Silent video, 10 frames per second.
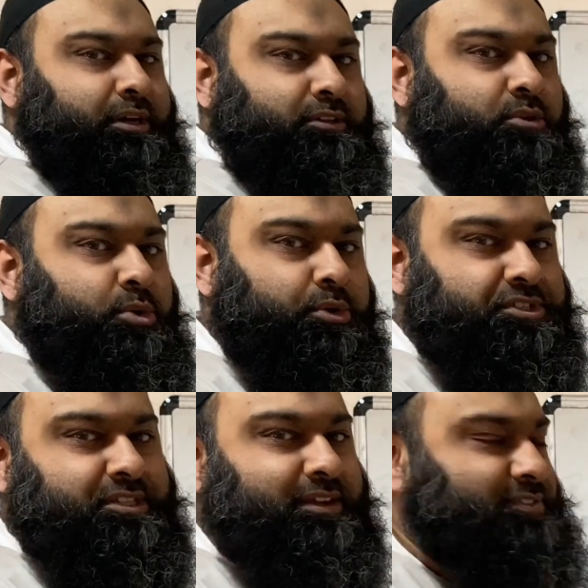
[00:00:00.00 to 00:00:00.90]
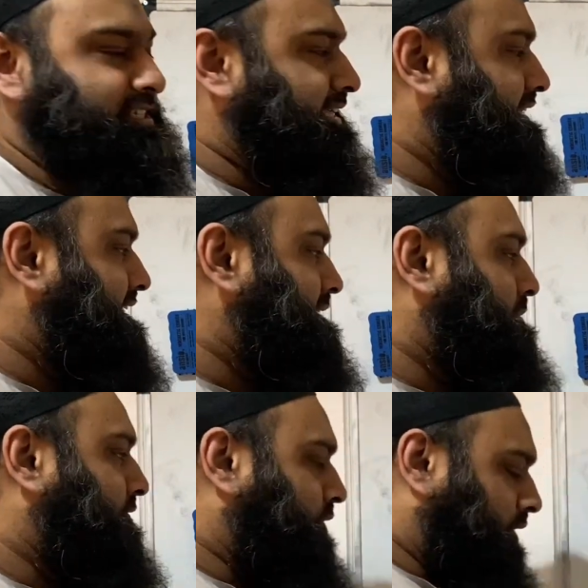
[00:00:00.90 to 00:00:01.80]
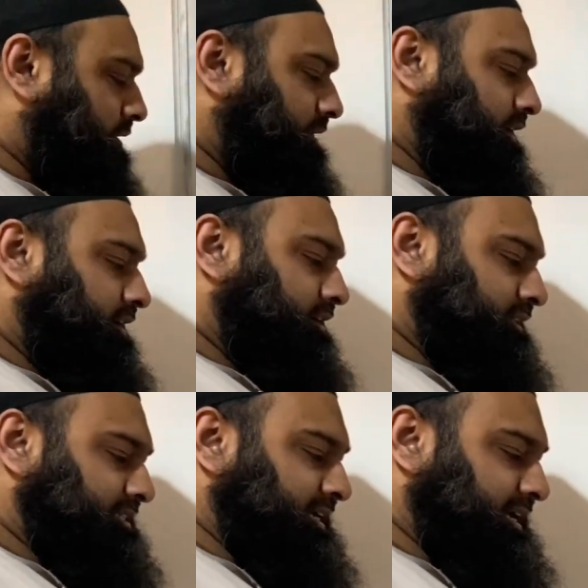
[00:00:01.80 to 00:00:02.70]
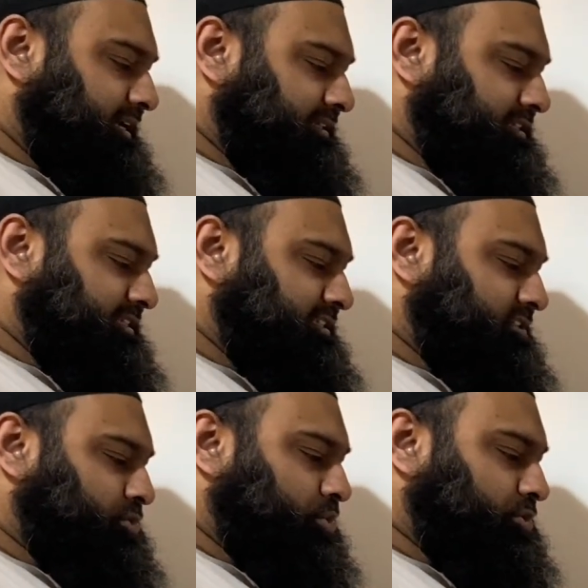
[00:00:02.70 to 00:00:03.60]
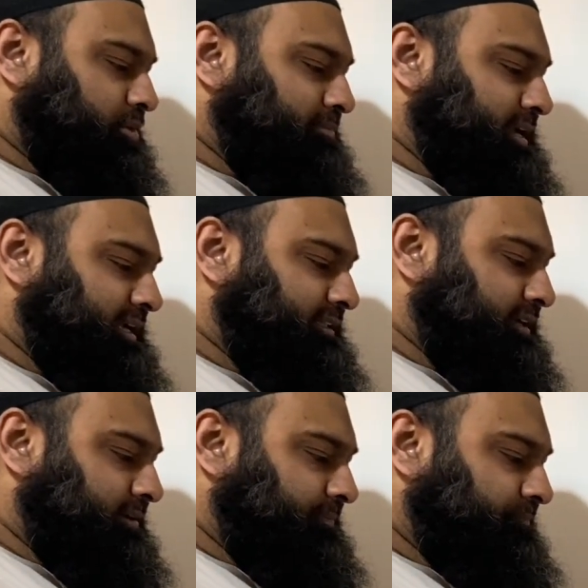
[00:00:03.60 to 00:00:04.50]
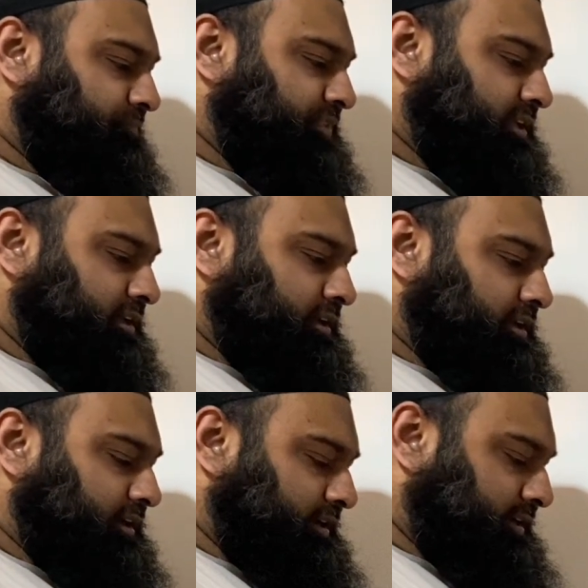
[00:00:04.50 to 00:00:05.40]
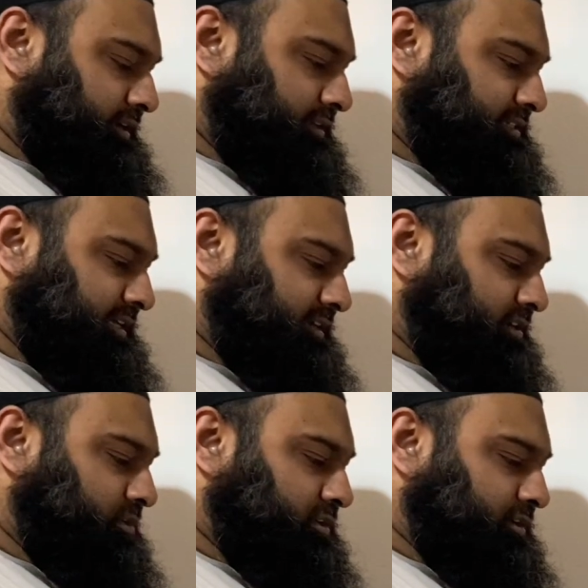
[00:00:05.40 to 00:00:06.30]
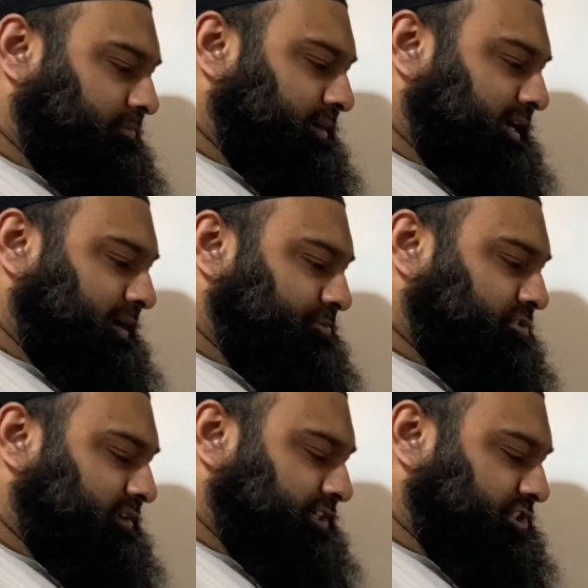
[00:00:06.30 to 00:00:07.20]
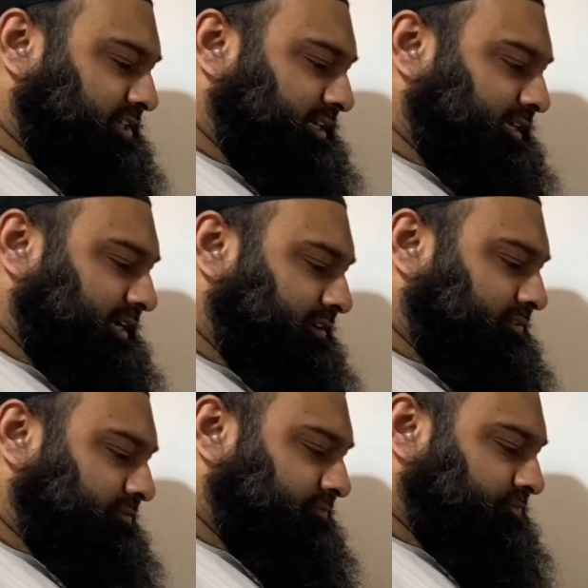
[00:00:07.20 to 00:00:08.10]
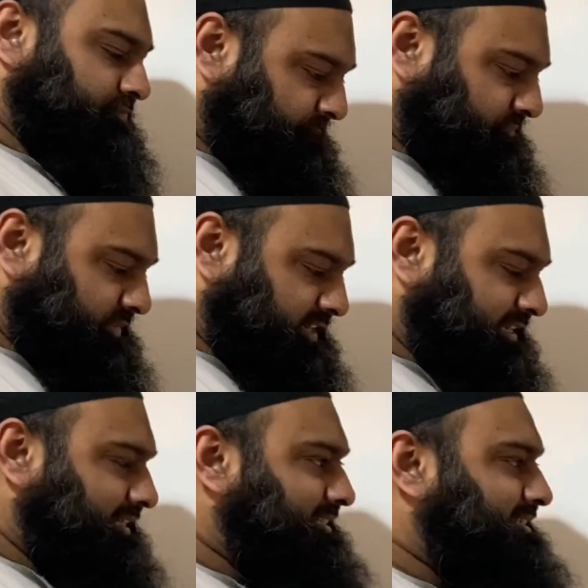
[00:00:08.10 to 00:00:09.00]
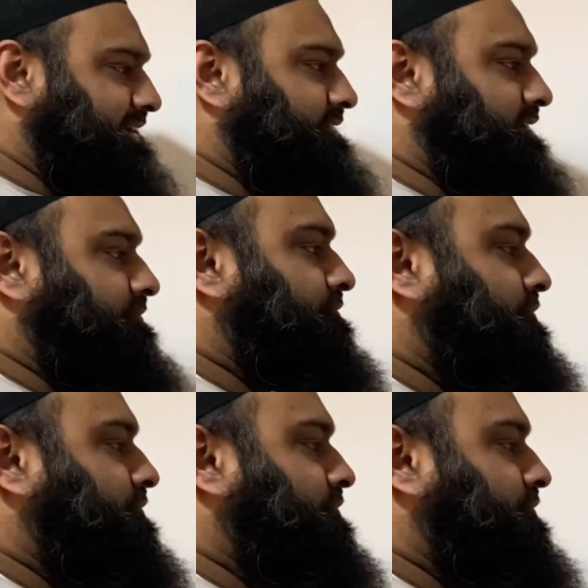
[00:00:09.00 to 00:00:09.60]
are on the course, they've seen this before, this ayah. This is in Surah Al-Ma'idah. Let's take a look. My app's crashed again. 97.